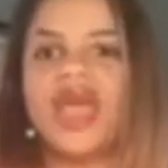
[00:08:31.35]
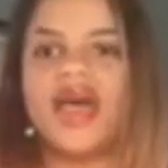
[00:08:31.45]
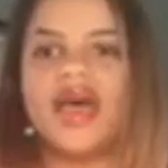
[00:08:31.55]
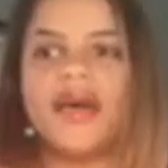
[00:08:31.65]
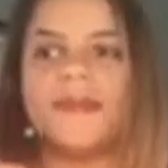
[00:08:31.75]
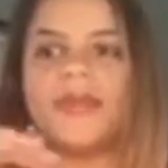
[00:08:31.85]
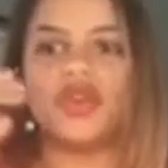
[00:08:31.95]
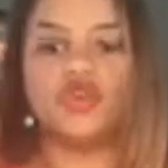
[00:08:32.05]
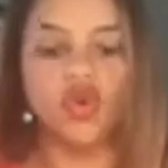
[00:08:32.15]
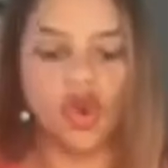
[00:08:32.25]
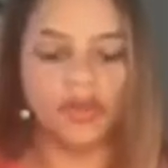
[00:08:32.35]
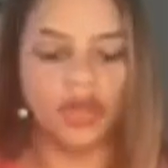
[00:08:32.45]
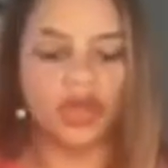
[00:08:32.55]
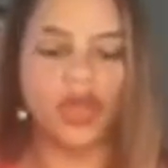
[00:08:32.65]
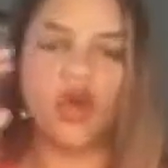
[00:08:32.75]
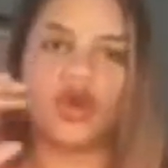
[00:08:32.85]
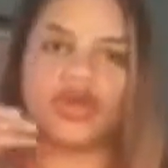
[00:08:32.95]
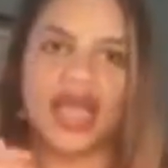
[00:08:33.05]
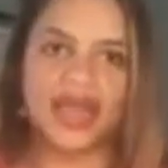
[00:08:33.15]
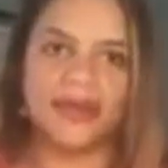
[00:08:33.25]
normal or
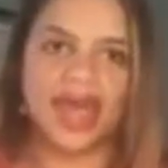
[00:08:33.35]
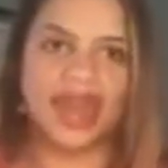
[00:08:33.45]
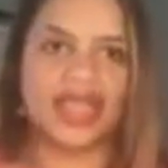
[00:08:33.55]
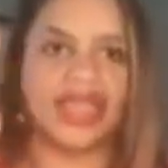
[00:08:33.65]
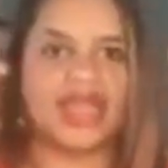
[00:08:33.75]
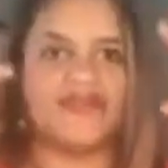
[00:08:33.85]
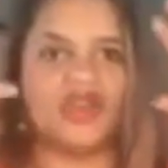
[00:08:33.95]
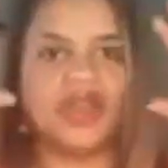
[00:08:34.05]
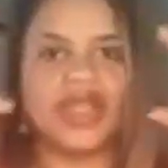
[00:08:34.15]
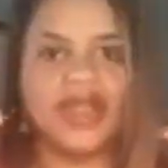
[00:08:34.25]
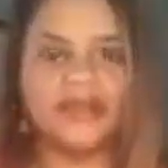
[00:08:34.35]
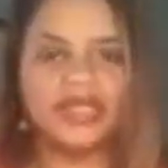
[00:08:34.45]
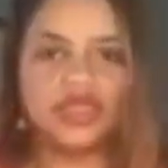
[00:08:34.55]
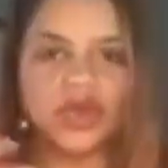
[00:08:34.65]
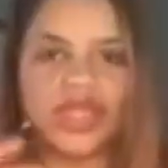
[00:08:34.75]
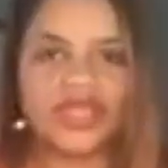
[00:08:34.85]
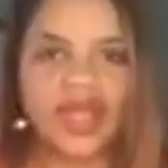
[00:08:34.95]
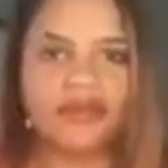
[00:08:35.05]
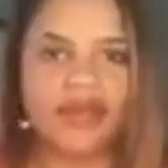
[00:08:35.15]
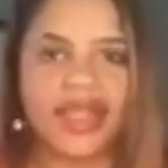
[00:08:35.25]
diabetic, if you're in between
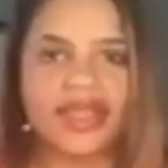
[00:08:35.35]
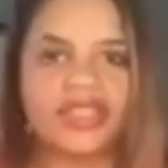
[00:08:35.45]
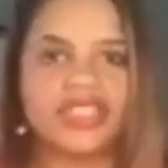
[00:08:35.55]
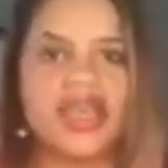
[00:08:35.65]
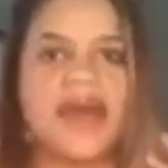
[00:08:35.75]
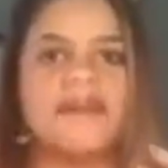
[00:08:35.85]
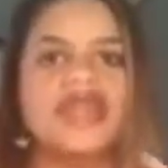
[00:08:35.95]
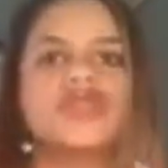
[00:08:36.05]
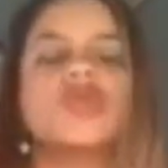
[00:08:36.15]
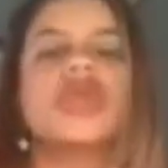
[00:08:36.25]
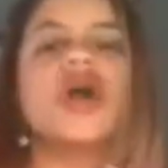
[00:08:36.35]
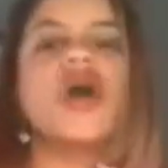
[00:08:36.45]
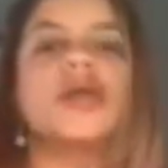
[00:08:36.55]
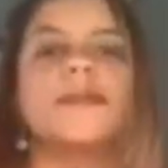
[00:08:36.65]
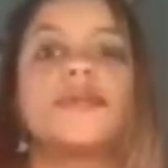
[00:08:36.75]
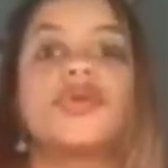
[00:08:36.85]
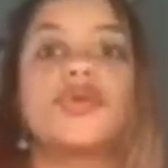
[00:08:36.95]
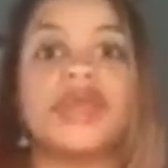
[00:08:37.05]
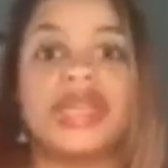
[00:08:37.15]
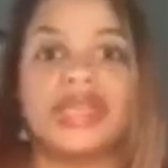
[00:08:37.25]
that range, that means we call it
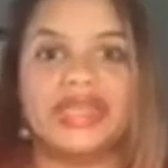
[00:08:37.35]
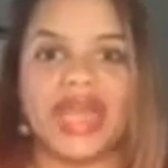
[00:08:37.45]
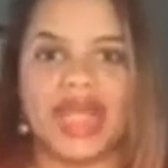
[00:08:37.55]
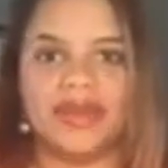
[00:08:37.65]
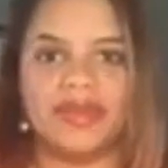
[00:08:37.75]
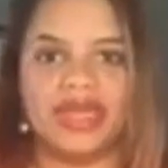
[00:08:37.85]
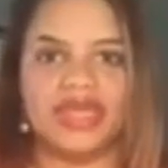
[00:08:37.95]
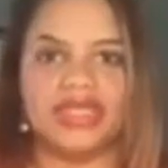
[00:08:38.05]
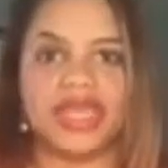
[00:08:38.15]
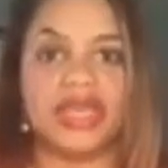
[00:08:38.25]
pre-diabetes.